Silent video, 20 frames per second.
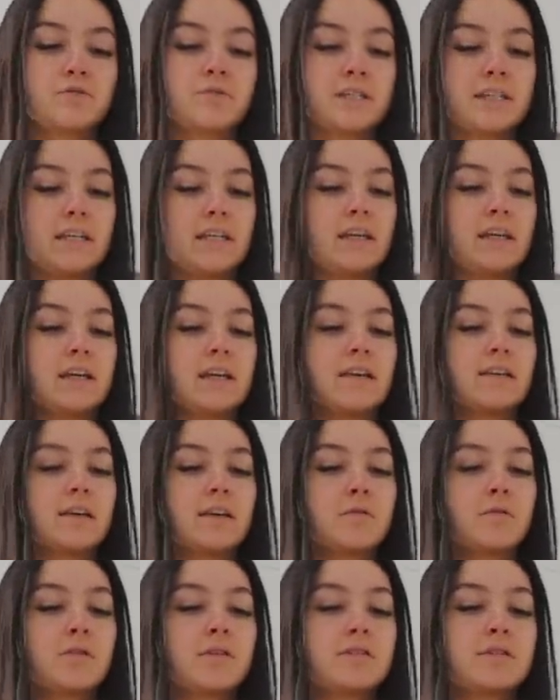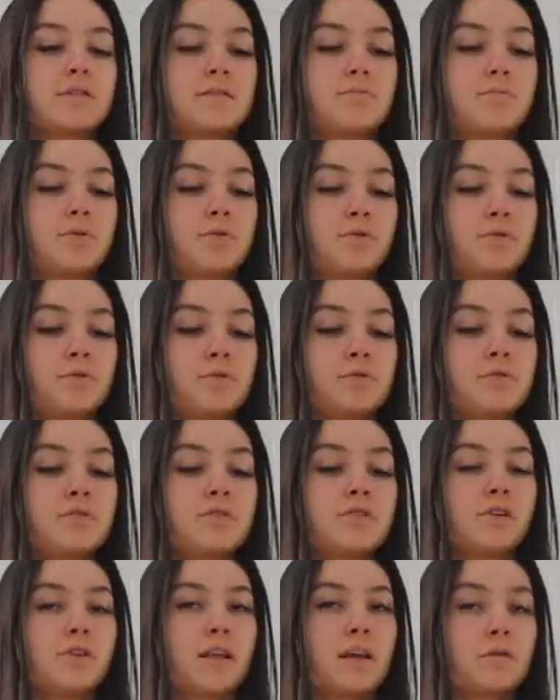she was eating it like with a spoon.
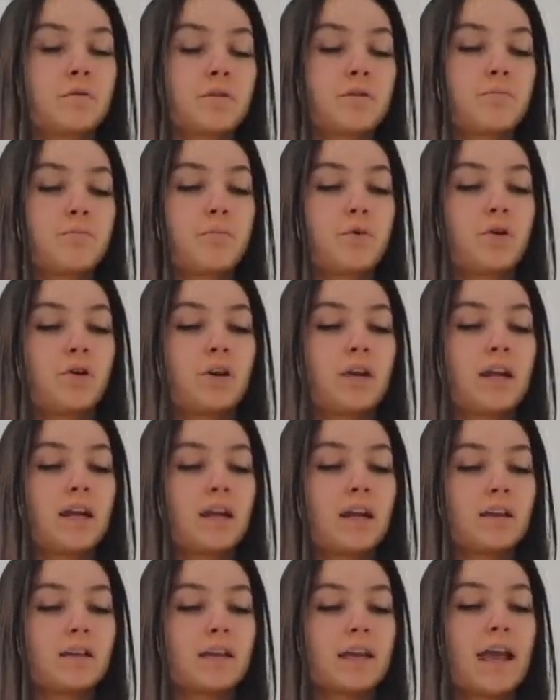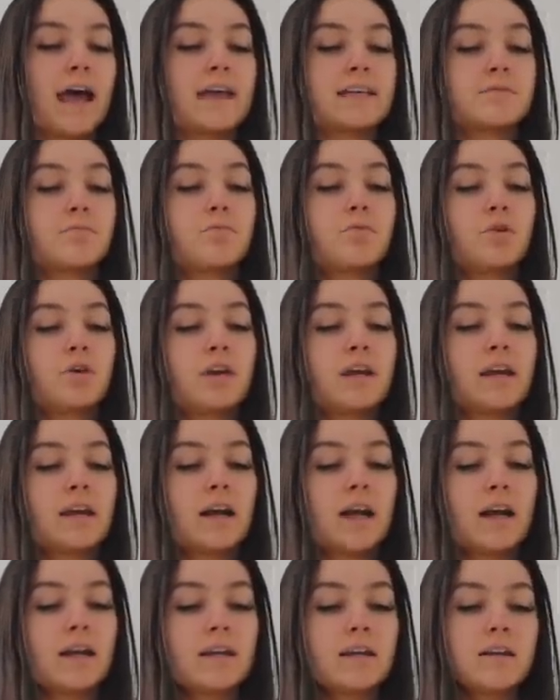So like with pudding, like as pudding
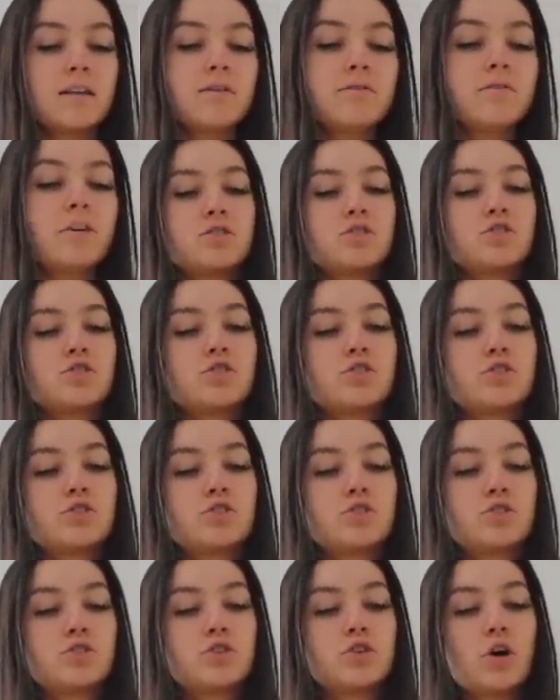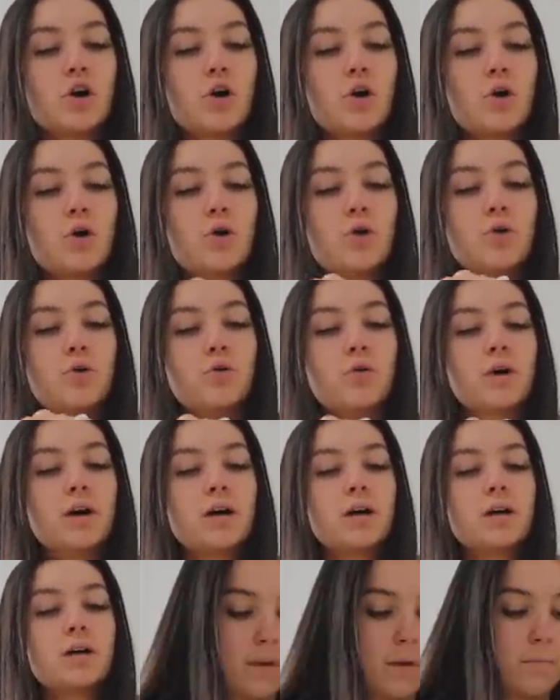kind of. So
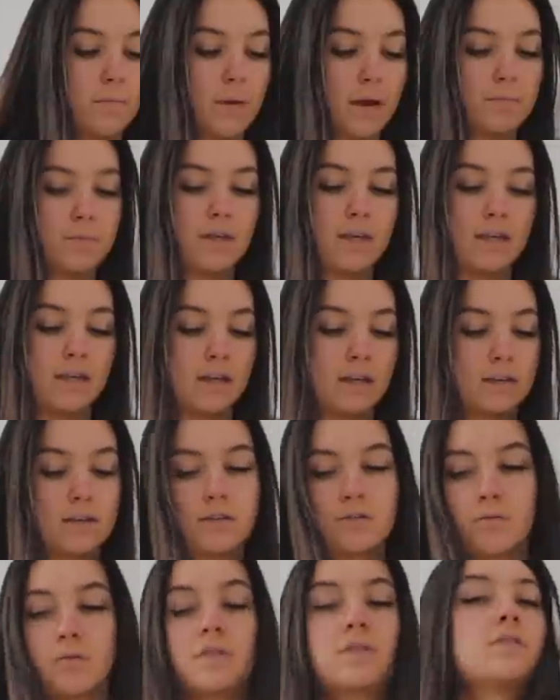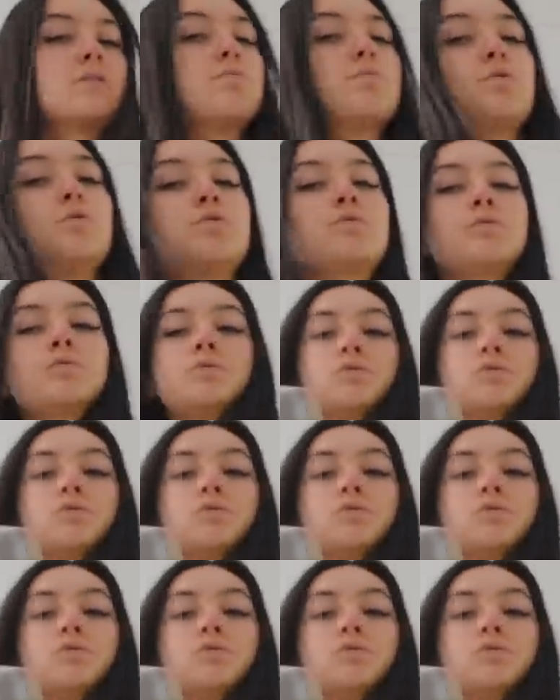I might be eating this with a spoon.